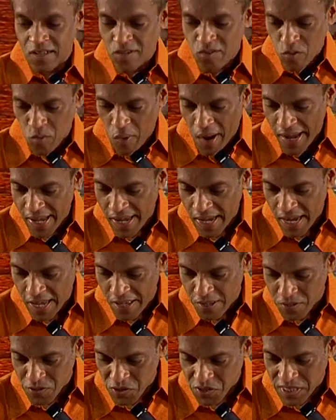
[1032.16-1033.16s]
Why are
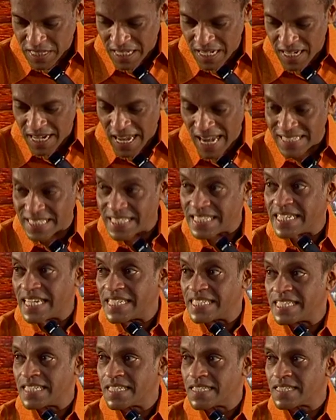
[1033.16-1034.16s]
you still
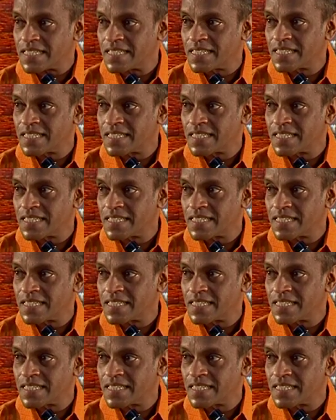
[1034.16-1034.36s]
hesitating?